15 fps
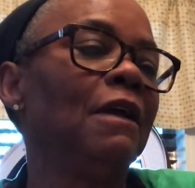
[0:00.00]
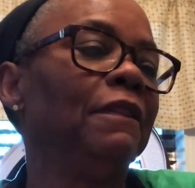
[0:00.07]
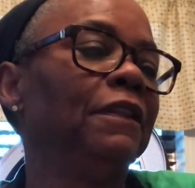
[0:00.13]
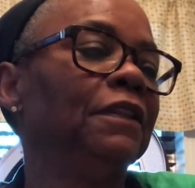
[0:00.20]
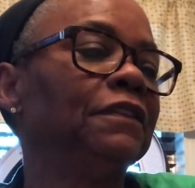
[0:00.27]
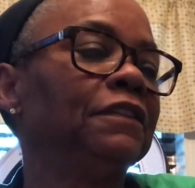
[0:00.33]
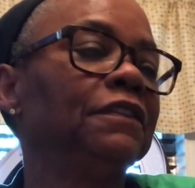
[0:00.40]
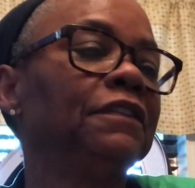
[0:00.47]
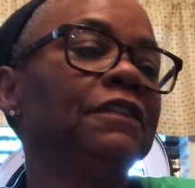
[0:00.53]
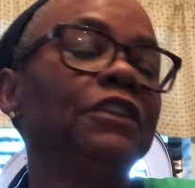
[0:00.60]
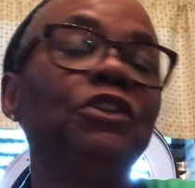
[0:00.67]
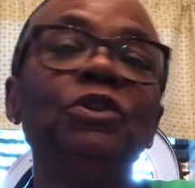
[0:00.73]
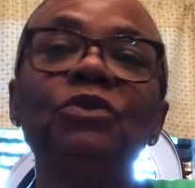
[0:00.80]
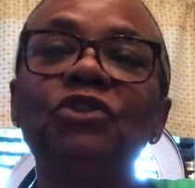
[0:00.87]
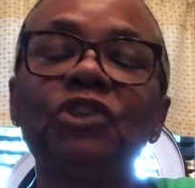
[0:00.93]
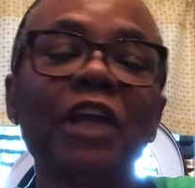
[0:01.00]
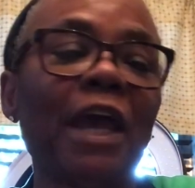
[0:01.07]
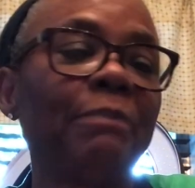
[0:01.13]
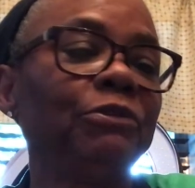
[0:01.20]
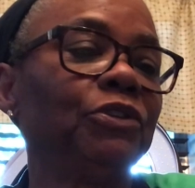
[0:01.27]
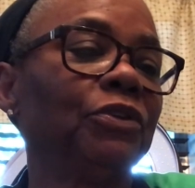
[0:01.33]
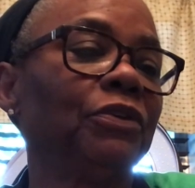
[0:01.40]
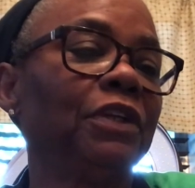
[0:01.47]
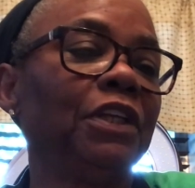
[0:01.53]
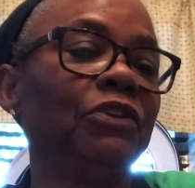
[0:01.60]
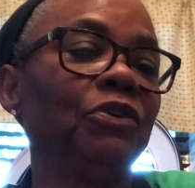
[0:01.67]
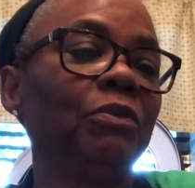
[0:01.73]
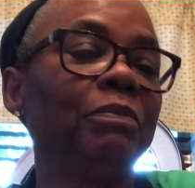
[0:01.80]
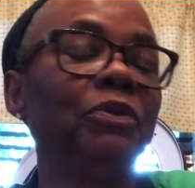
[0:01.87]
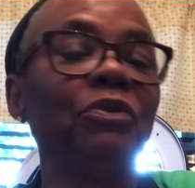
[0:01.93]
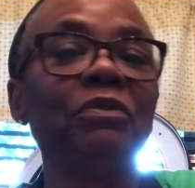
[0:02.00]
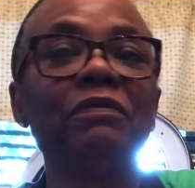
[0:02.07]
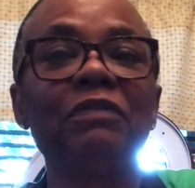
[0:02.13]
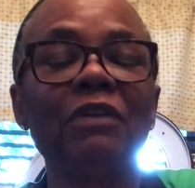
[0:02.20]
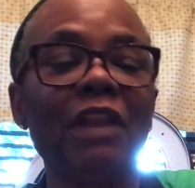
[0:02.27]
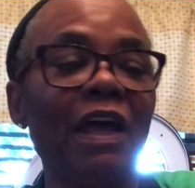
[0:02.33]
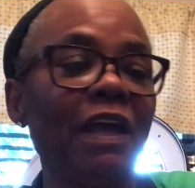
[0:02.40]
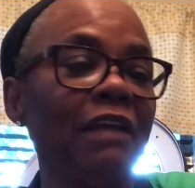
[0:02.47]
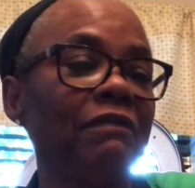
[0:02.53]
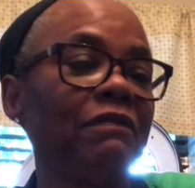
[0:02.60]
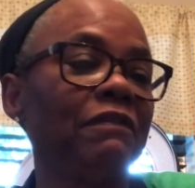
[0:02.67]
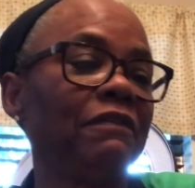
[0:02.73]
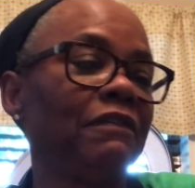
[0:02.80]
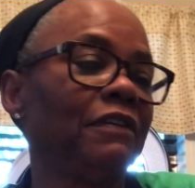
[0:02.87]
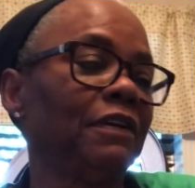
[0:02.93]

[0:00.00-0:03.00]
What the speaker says: This is a new chapter in your beautiful life.